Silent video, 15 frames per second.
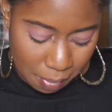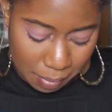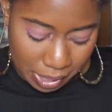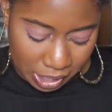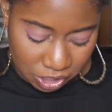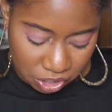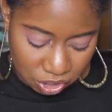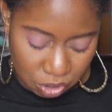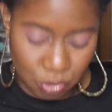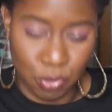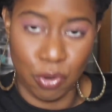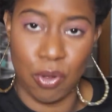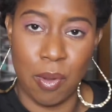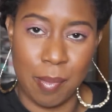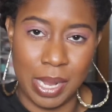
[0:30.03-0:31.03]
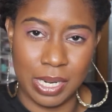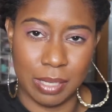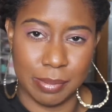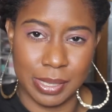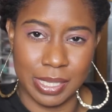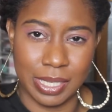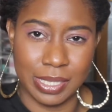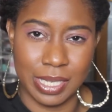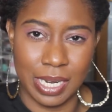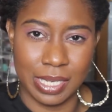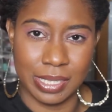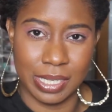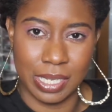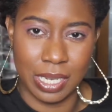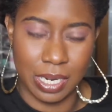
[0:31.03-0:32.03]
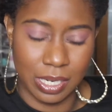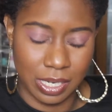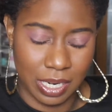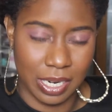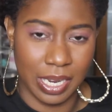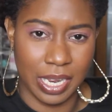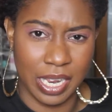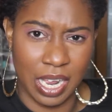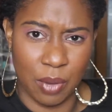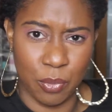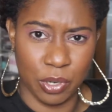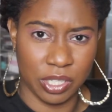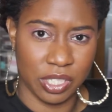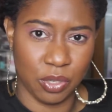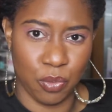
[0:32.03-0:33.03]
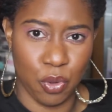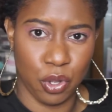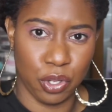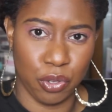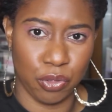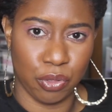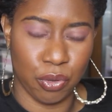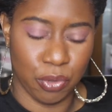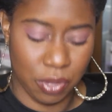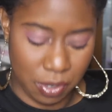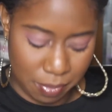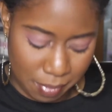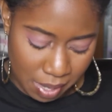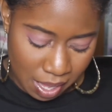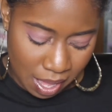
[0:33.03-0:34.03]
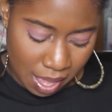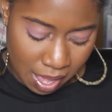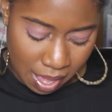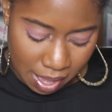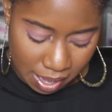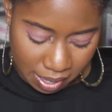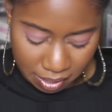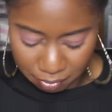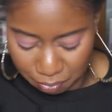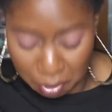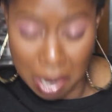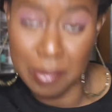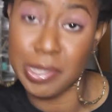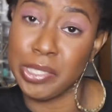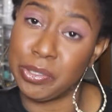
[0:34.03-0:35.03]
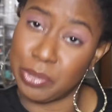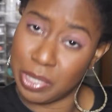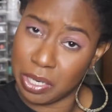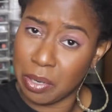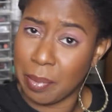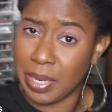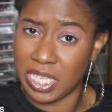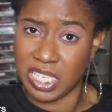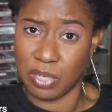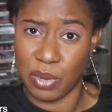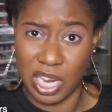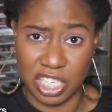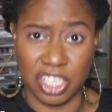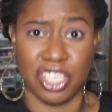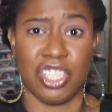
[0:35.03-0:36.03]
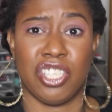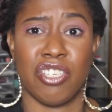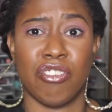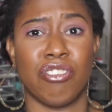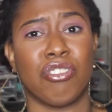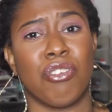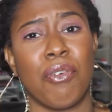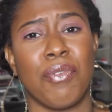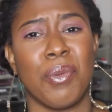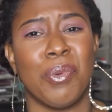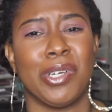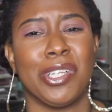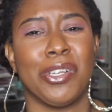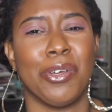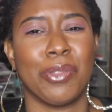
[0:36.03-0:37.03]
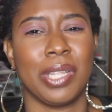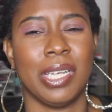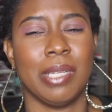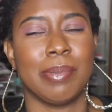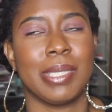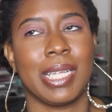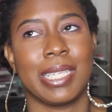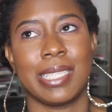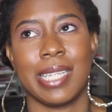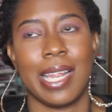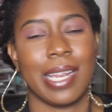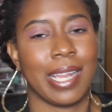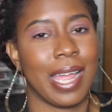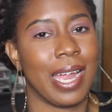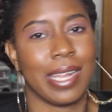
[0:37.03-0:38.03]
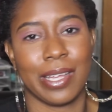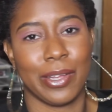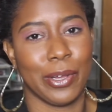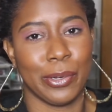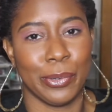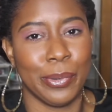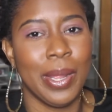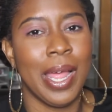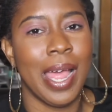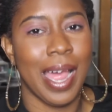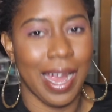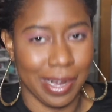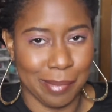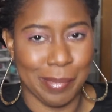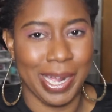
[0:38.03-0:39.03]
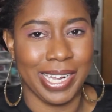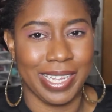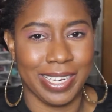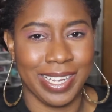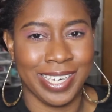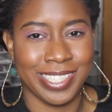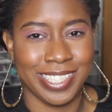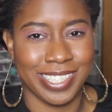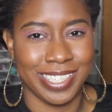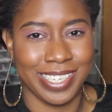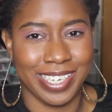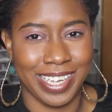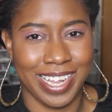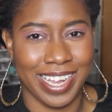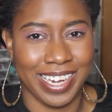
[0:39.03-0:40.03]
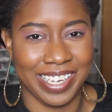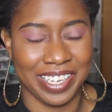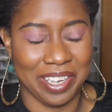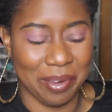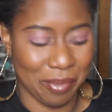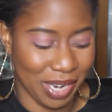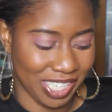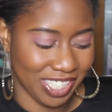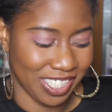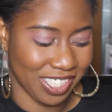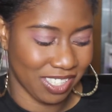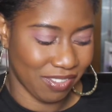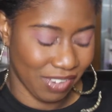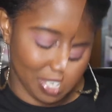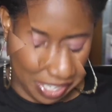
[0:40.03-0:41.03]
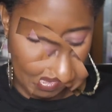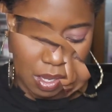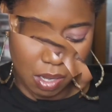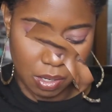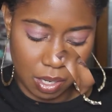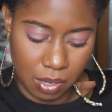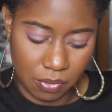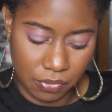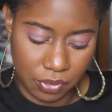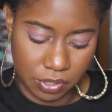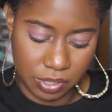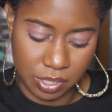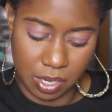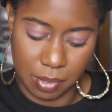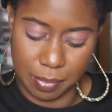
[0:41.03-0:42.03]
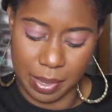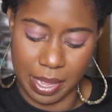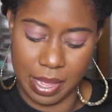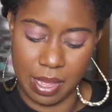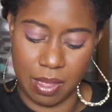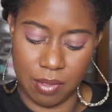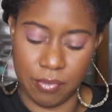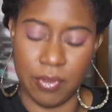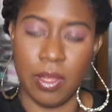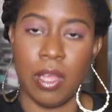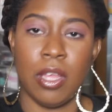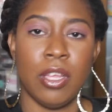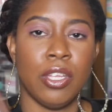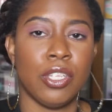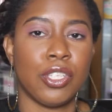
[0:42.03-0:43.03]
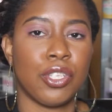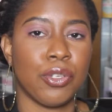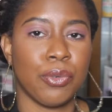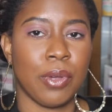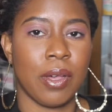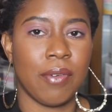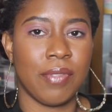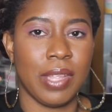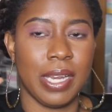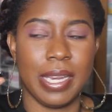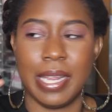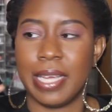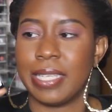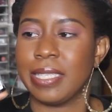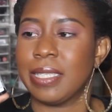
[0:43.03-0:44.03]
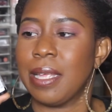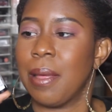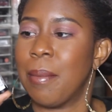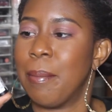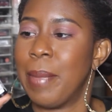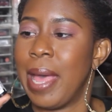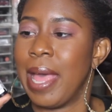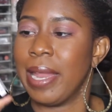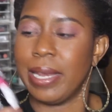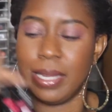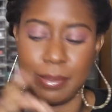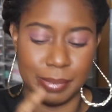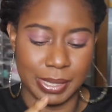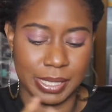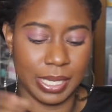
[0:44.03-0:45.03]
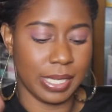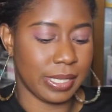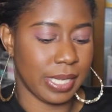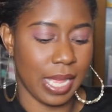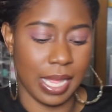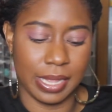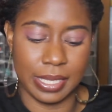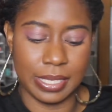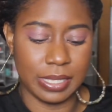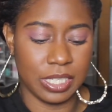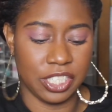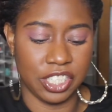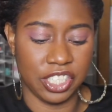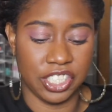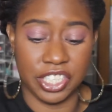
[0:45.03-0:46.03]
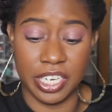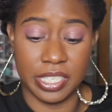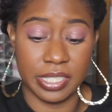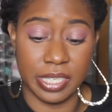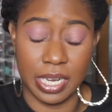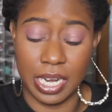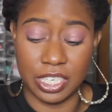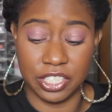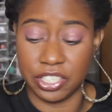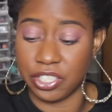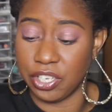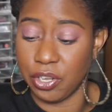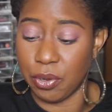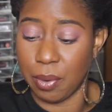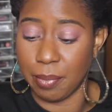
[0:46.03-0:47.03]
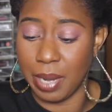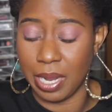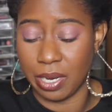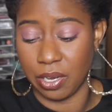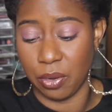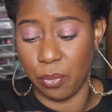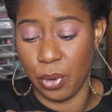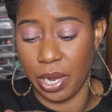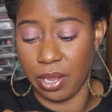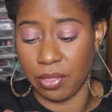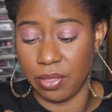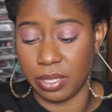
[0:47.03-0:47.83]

But I just threw all my lipsticks that I decluttered in here. I wanted to walk you through them and probably do a little bit of swatching too. So if you want to know the lipsticks that gotta go out of my collection, go ahead and keep watching this video. Okay, first up I have 2 of the NYX matte lipsticks, and these are just shades that I just know I'm not gonna wear.